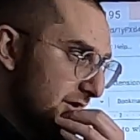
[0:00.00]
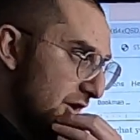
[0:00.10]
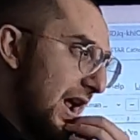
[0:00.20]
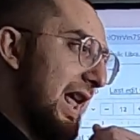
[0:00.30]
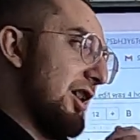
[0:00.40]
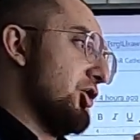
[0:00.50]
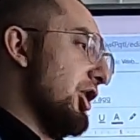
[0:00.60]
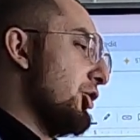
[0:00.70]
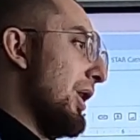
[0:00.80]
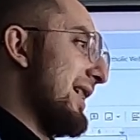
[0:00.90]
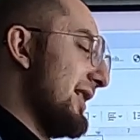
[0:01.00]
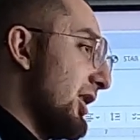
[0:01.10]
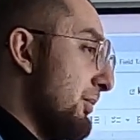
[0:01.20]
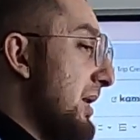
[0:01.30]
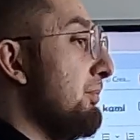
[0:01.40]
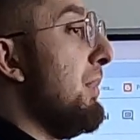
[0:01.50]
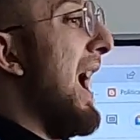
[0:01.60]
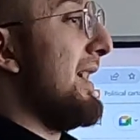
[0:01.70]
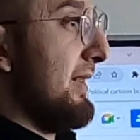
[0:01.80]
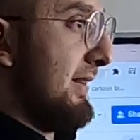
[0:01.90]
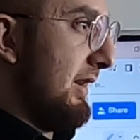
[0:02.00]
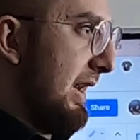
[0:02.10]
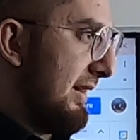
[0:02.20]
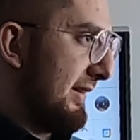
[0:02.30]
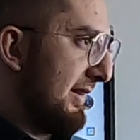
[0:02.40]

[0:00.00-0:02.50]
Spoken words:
You're not actually addressing, you're being biased against